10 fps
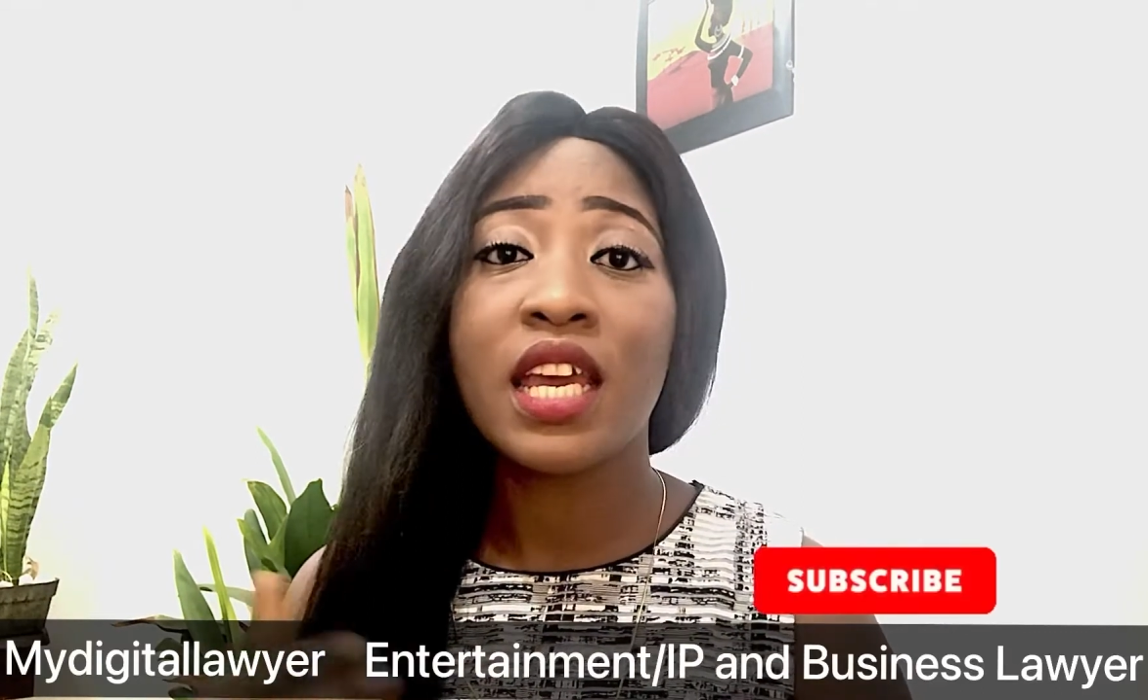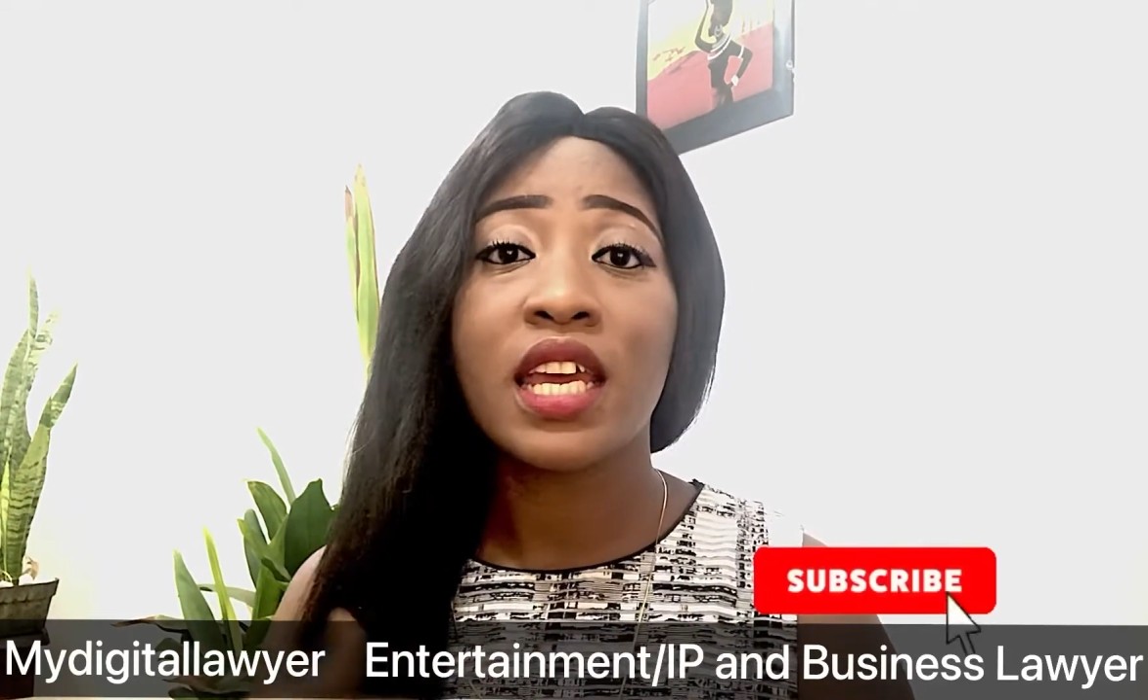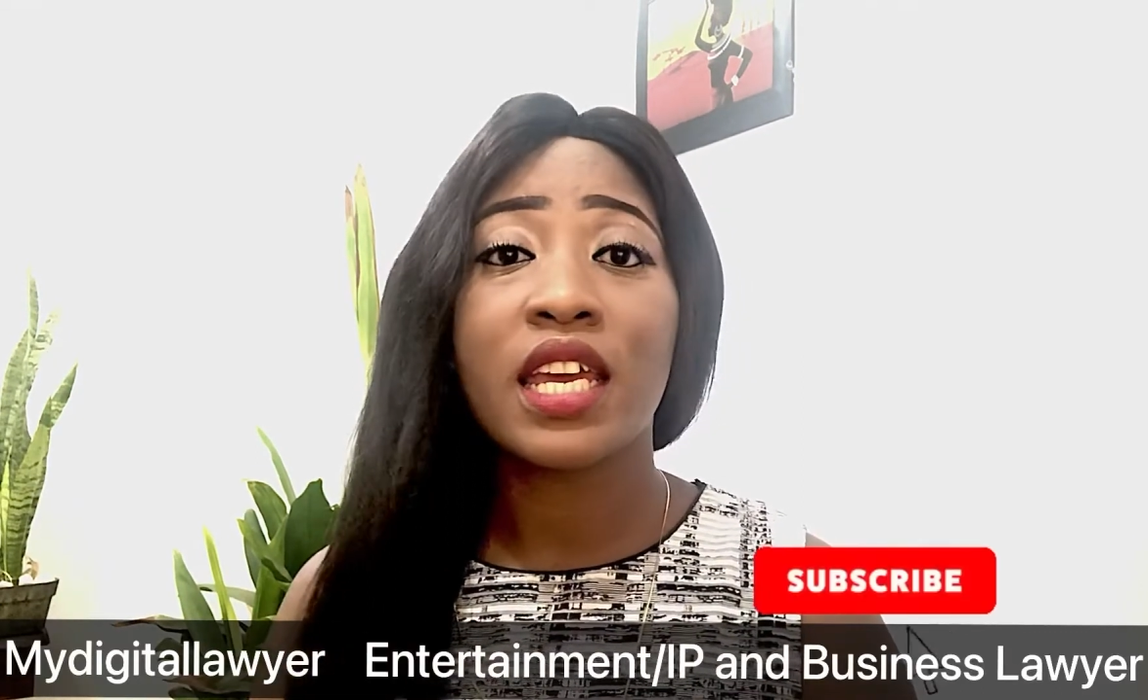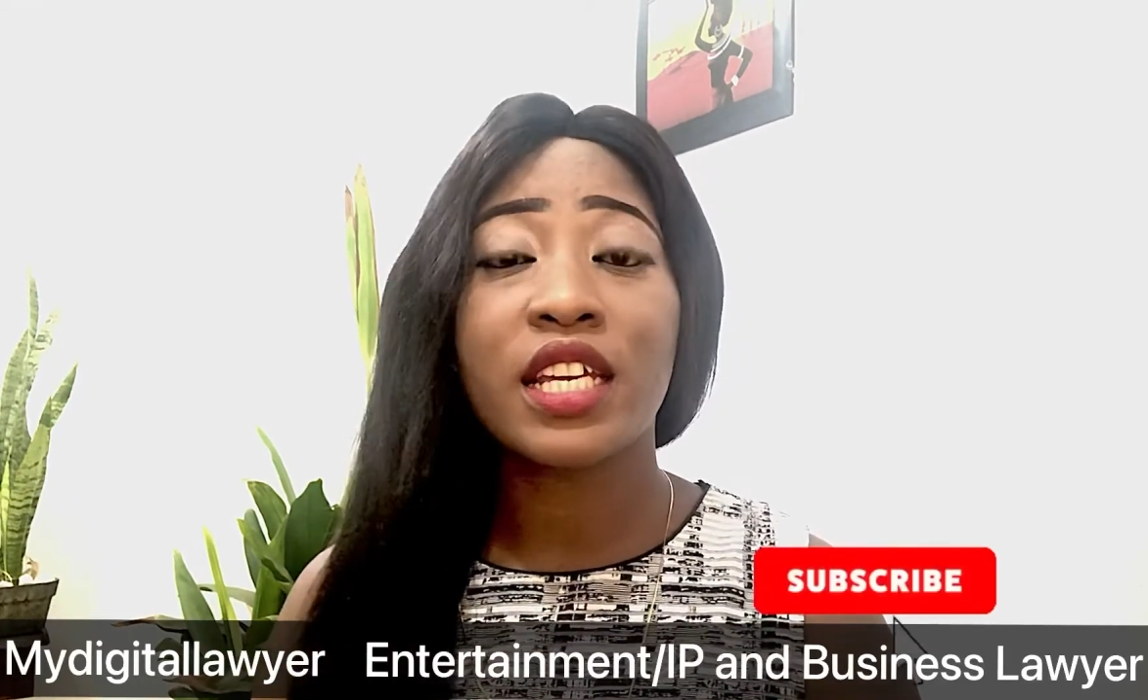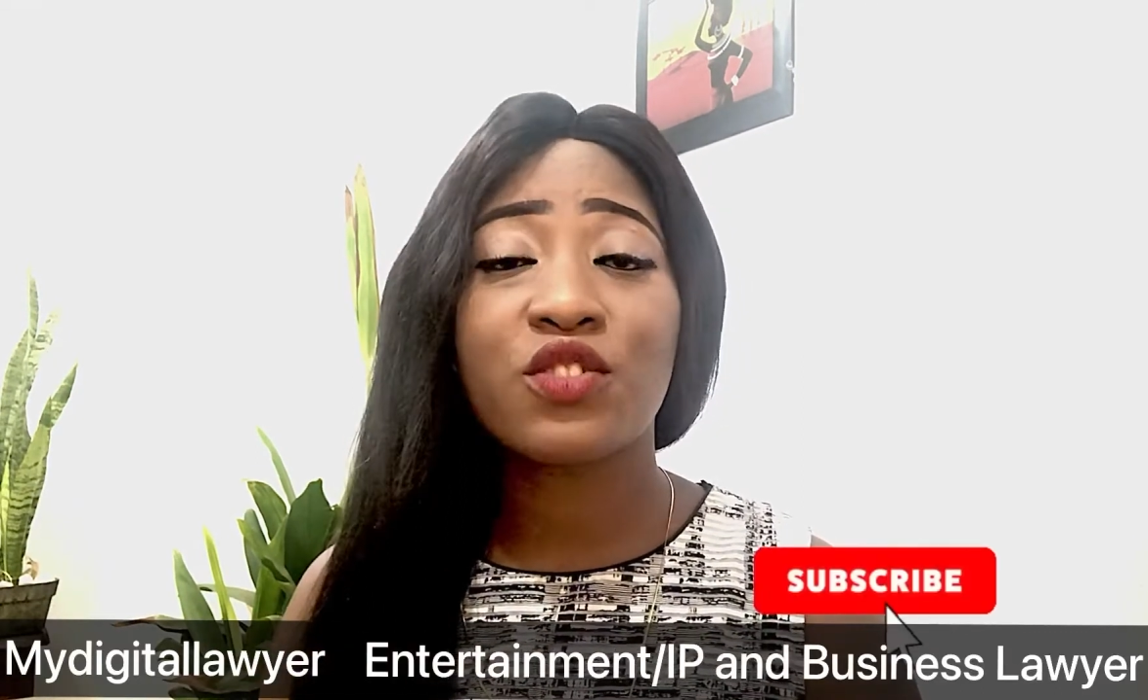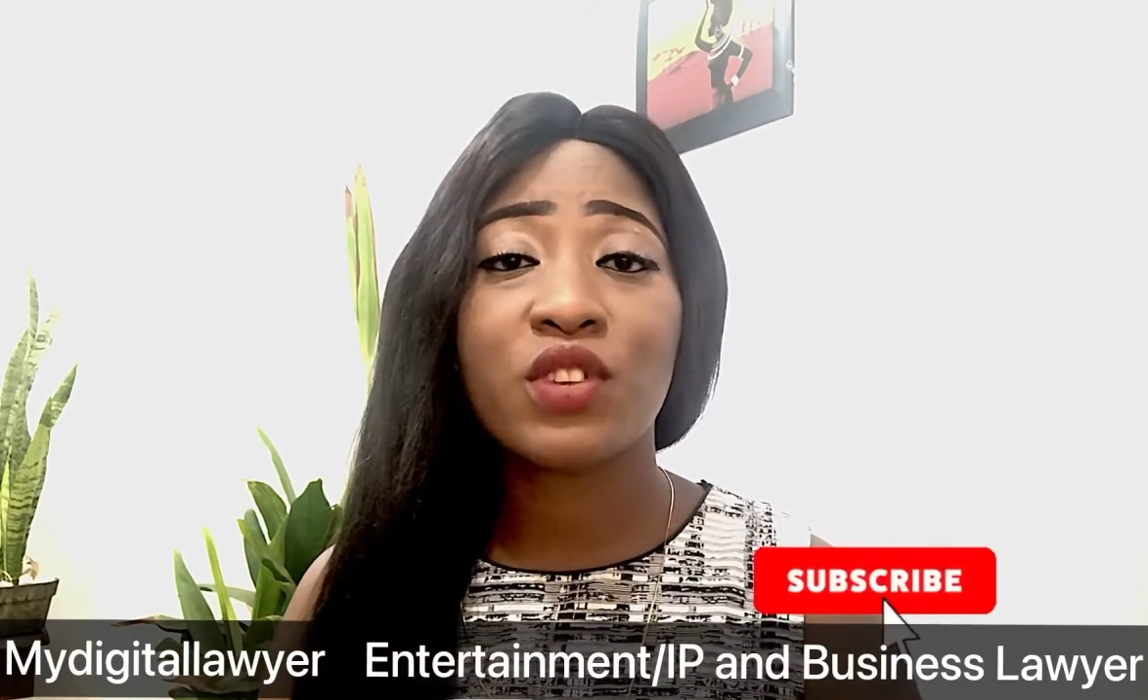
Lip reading: a trade